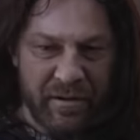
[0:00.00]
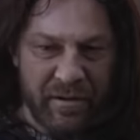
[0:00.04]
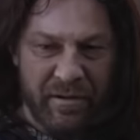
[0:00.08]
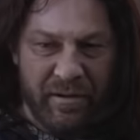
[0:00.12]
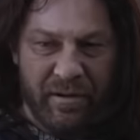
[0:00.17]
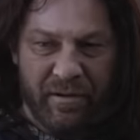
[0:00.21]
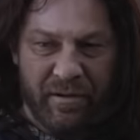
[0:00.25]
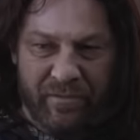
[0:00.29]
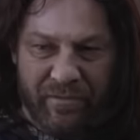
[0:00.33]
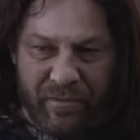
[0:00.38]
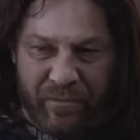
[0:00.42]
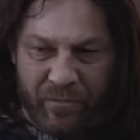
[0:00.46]

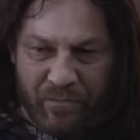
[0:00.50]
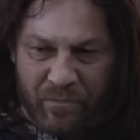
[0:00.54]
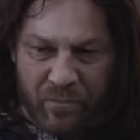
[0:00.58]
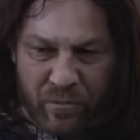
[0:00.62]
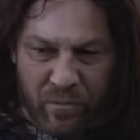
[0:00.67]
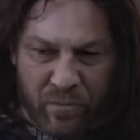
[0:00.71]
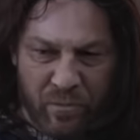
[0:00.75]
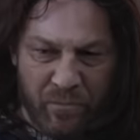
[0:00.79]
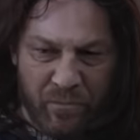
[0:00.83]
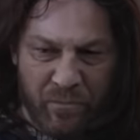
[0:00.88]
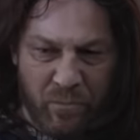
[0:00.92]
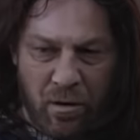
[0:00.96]
A gift to
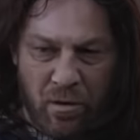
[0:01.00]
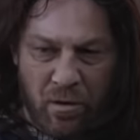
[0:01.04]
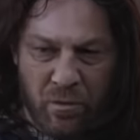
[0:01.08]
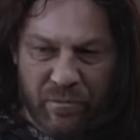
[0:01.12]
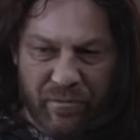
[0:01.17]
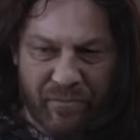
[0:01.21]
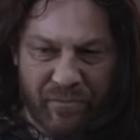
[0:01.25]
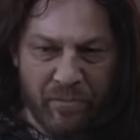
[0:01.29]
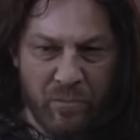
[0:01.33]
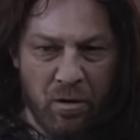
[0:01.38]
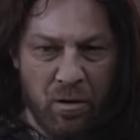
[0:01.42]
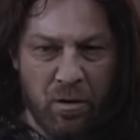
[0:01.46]
the
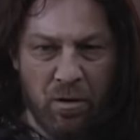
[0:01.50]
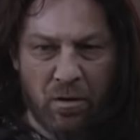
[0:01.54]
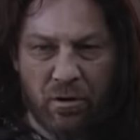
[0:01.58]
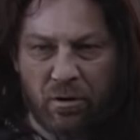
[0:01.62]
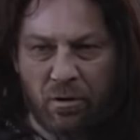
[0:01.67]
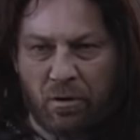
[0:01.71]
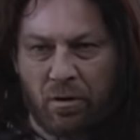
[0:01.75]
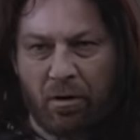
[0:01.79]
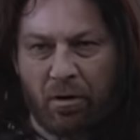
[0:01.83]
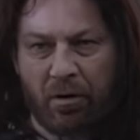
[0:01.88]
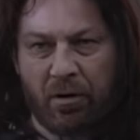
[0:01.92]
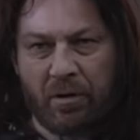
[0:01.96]
foes of
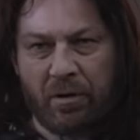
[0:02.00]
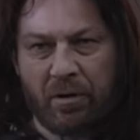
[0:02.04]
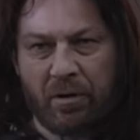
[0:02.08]
Mordor.